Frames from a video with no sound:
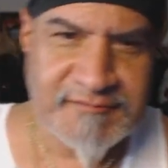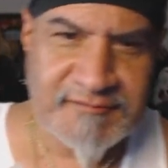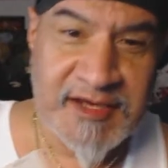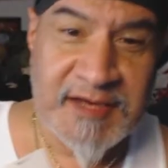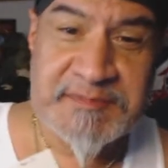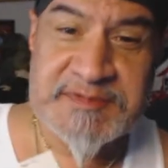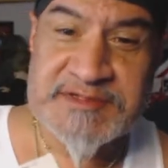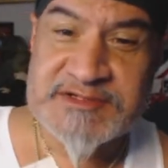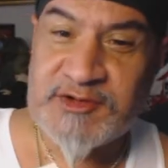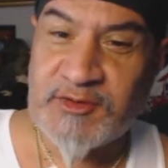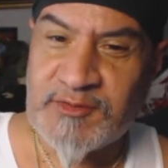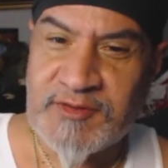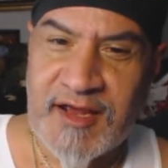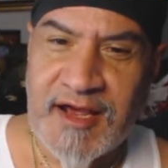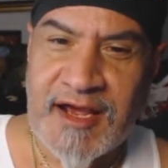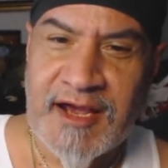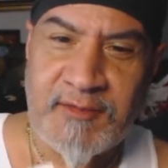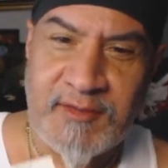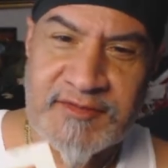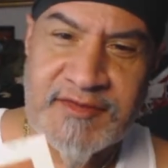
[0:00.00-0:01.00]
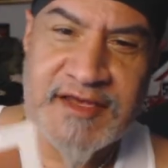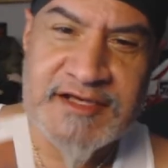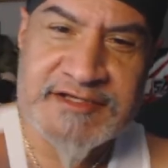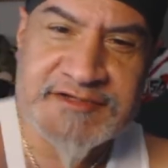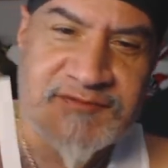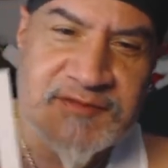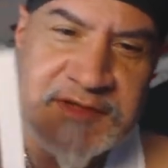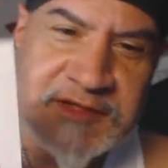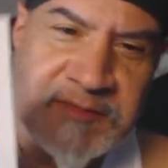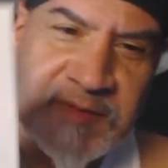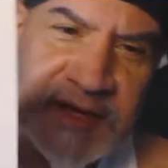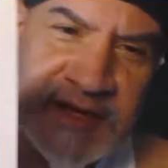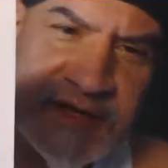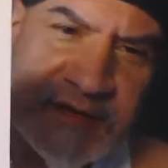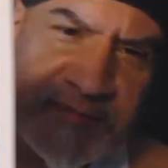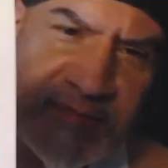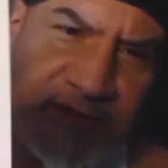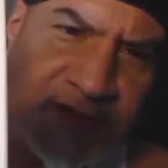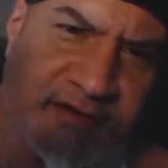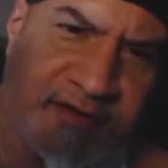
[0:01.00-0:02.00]
Hips Don't Lie with Ace Frehley
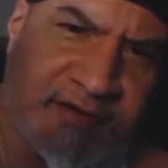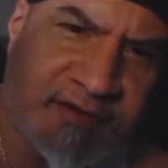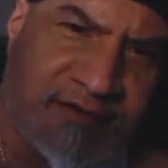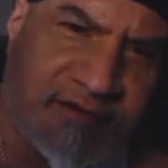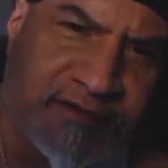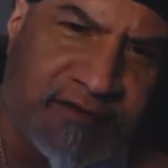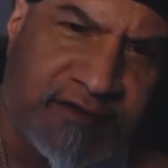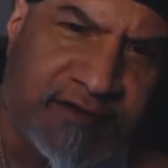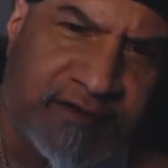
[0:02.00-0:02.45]
makeup on here.